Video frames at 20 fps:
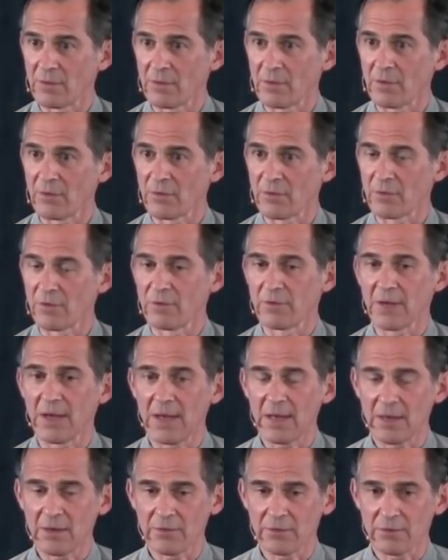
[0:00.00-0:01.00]
Consciousness
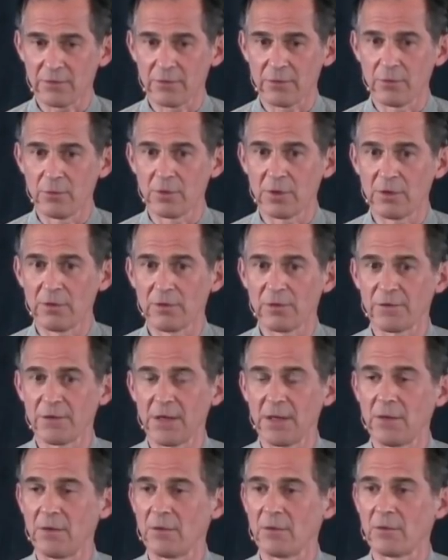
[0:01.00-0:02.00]
has to
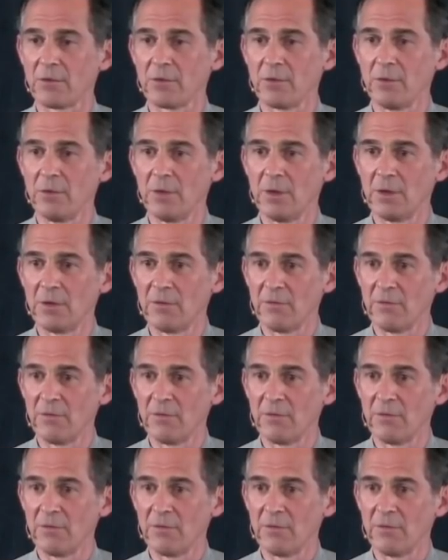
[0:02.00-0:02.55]
consent to